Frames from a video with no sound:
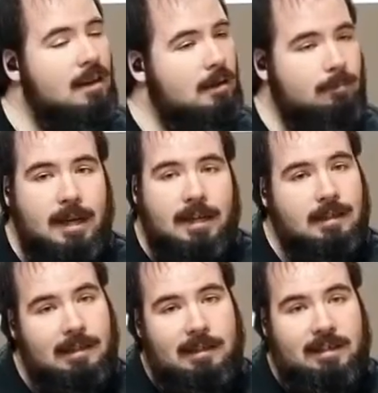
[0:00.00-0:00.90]
I'm making
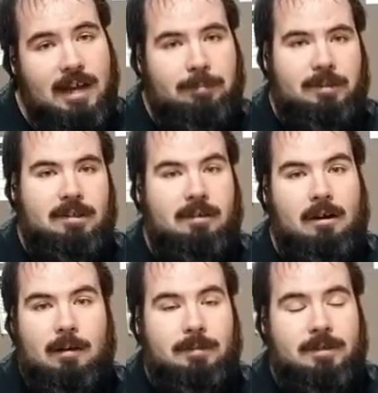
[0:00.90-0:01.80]
the exact
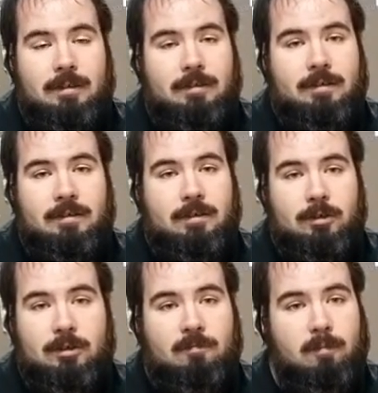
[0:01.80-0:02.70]
opposite
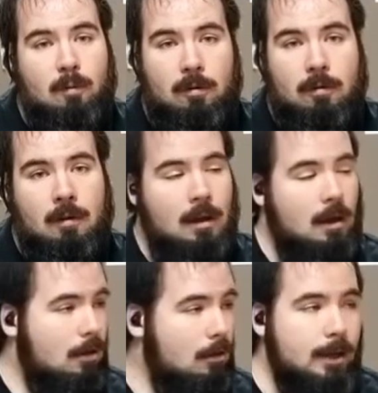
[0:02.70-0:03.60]
decision for
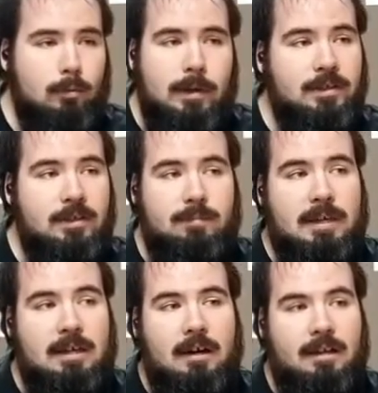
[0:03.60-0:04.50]
a lot of reasons
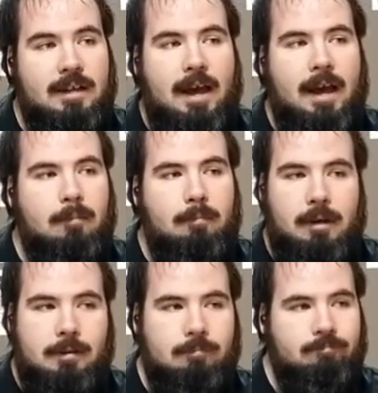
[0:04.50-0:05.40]
beyond that, but